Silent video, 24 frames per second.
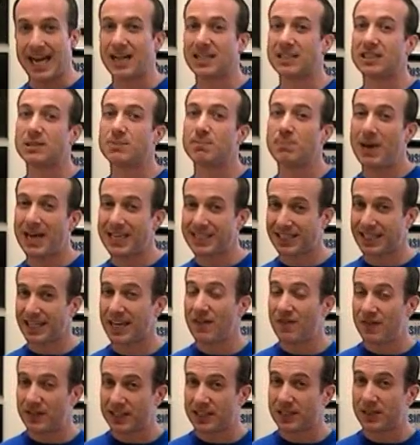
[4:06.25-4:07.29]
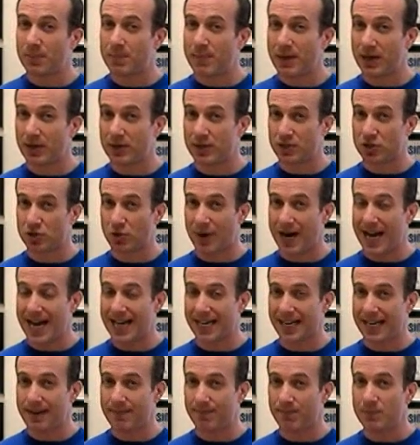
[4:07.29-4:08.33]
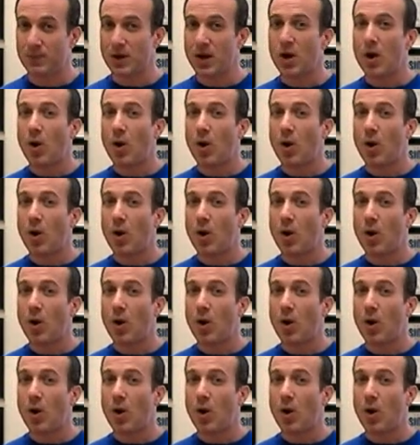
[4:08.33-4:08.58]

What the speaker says: especially if it's the bearded dragon